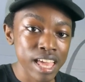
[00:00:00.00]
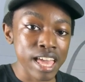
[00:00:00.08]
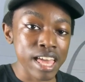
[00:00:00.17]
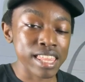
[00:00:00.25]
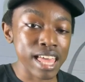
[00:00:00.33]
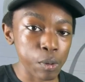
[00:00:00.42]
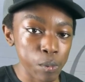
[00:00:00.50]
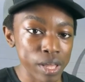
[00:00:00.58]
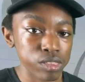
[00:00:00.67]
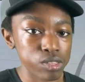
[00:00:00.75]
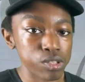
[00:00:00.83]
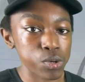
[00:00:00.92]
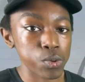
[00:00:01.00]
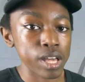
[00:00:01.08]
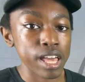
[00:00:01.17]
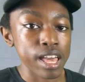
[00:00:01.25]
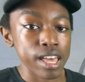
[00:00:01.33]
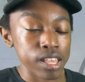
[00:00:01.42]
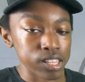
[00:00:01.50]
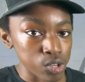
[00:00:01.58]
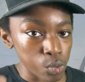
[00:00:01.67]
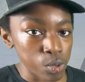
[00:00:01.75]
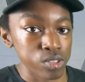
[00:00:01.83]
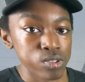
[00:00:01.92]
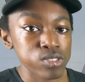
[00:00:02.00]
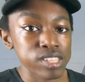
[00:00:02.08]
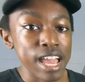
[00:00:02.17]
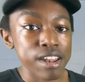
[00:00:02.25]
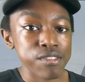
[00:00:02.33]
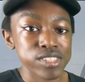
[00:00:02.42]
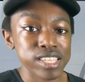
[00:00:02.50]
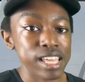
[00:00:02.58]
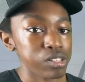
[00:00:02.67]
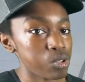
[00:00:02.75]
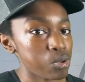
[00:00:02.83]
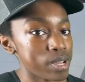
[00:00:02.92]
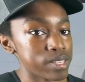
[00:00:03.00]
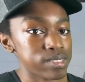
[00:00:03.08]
that went through the northern side of St. Louis.